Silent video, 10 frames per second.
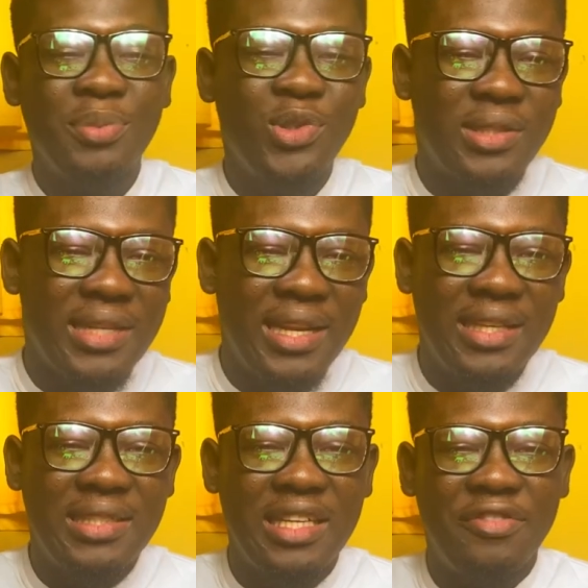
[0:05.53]
to
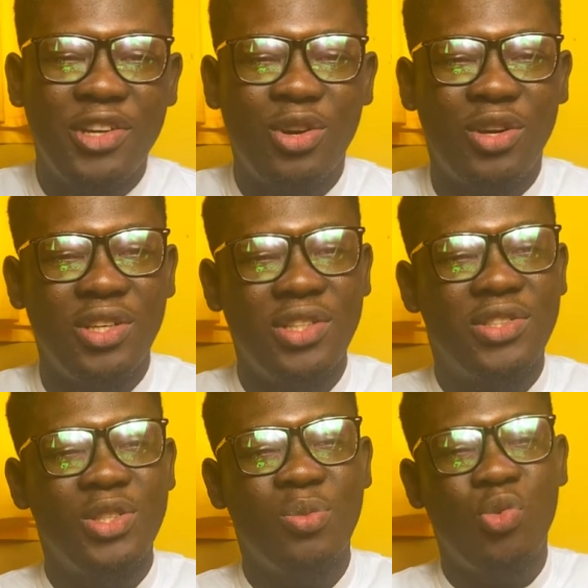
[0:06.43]
Skinny TV on
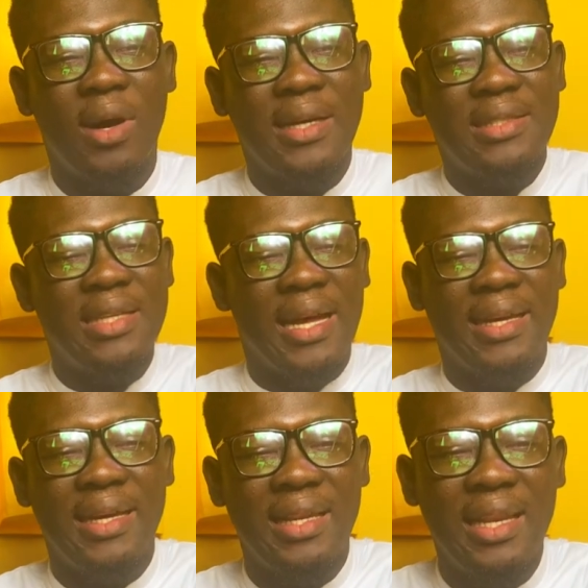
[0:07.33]
YouTube once
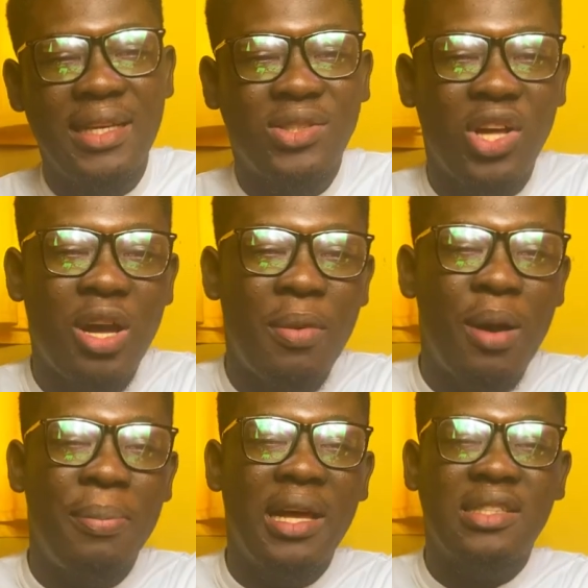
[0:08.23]
again. Let's talk
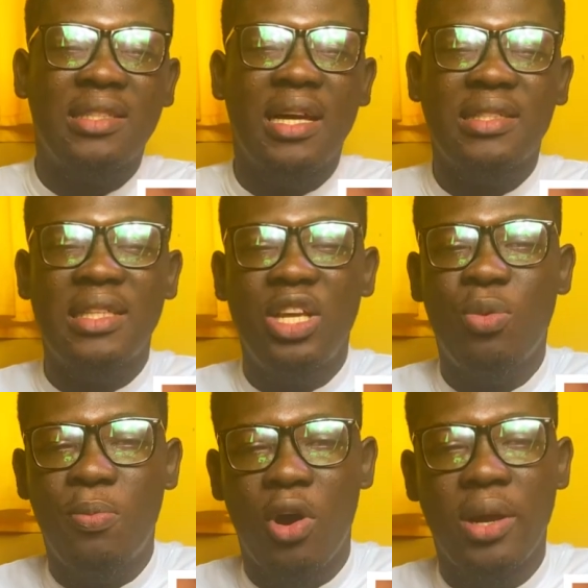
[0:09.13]
about Blaster's new boy,